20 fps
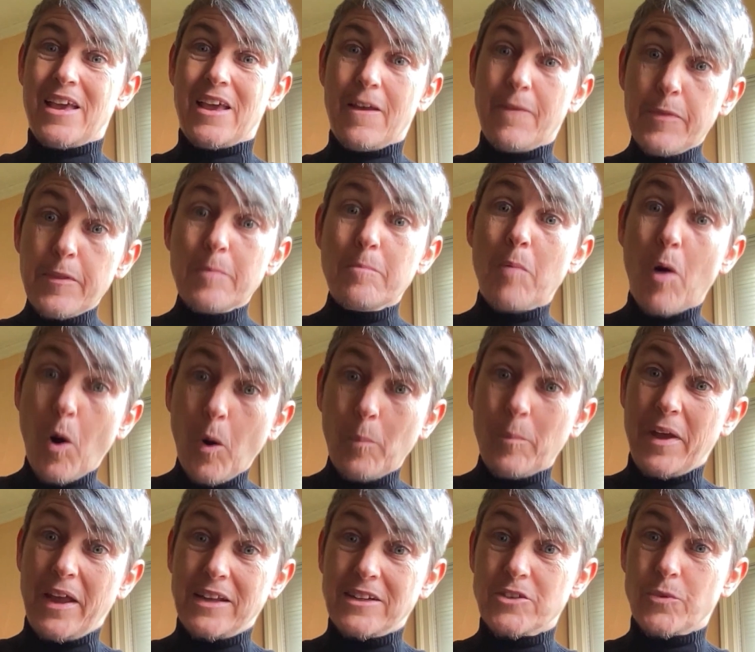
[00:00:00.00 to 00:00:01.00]
in the
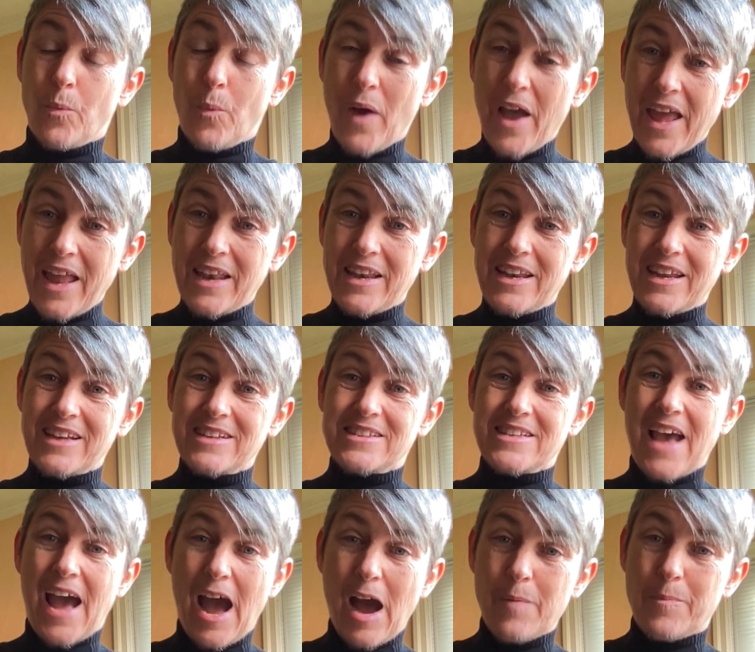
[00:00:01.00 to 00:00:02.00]
moment when
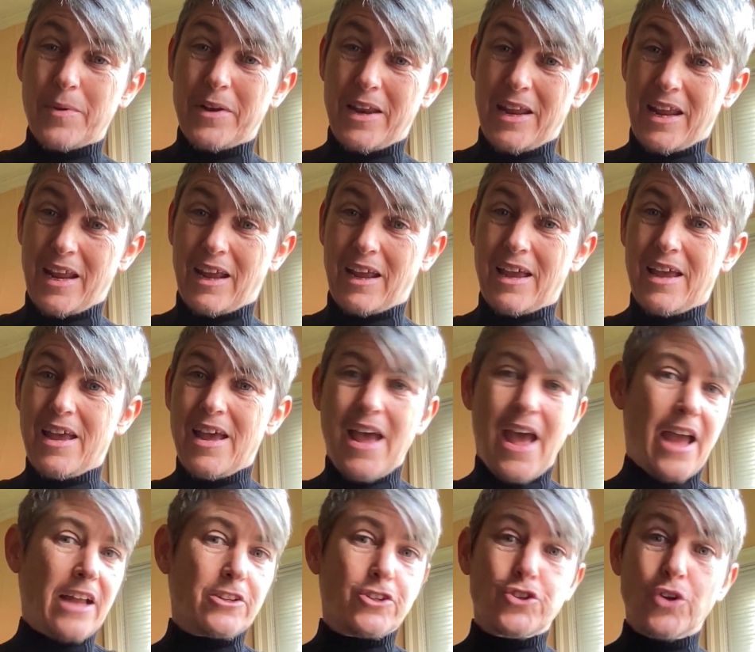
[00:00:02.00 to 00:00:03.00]
it's happening
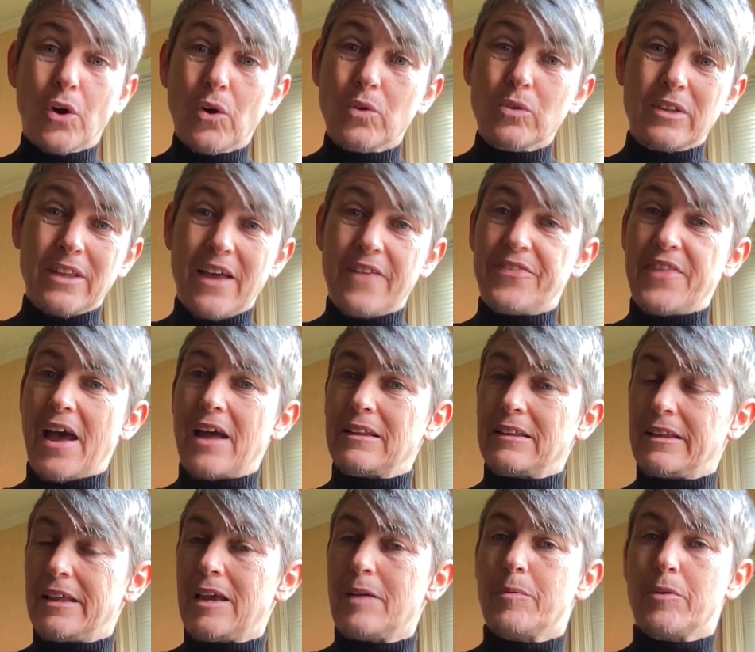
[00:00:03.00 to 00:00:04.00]
and don't let
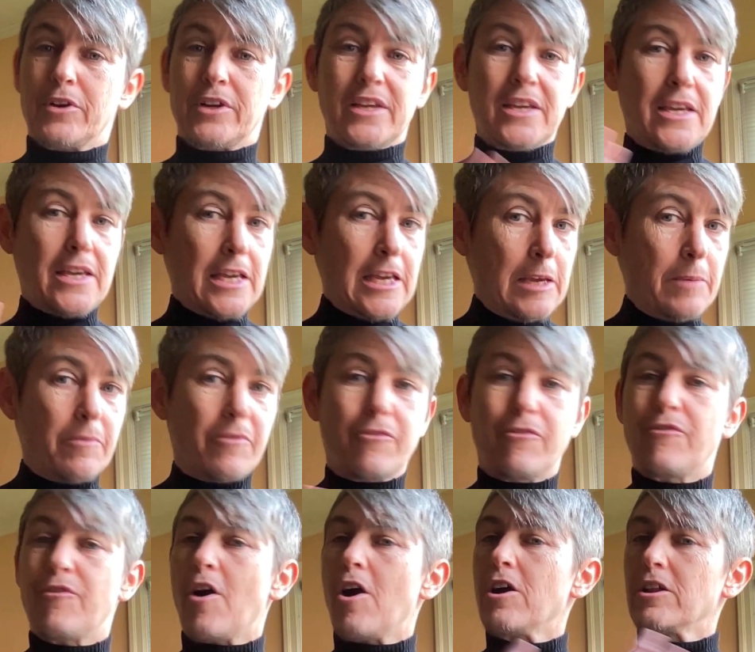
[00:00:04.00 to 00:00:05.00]
that labor keep
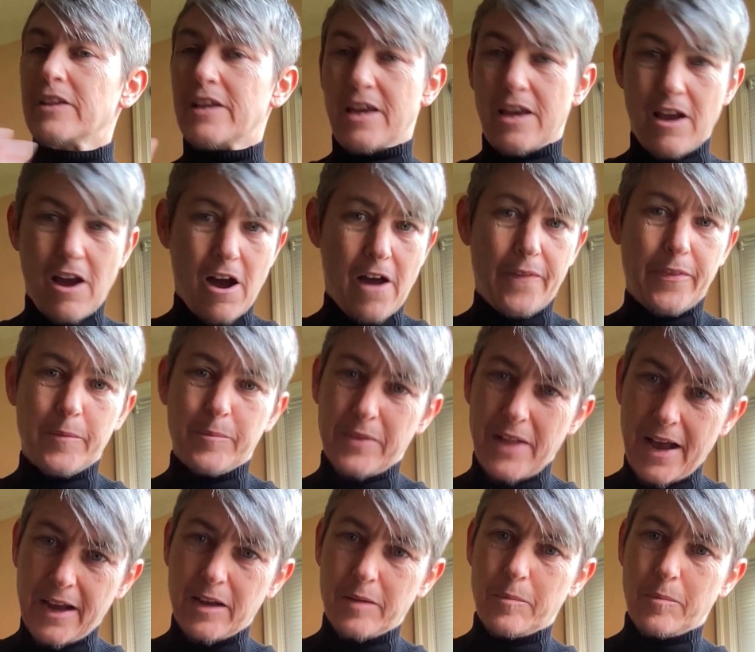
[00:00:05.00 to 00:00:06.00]
falling on the
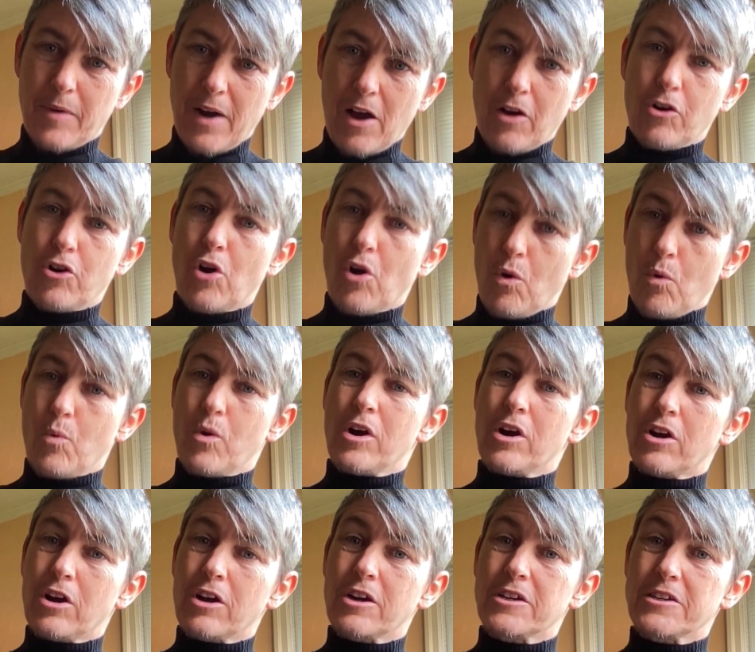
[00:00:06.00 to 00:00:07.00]
black and brown
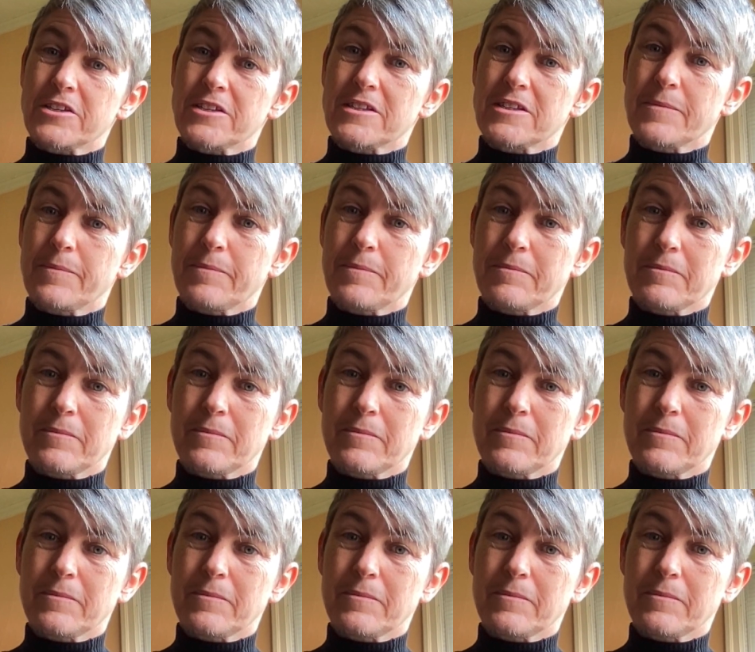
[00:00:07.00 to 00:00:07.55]
coworkers.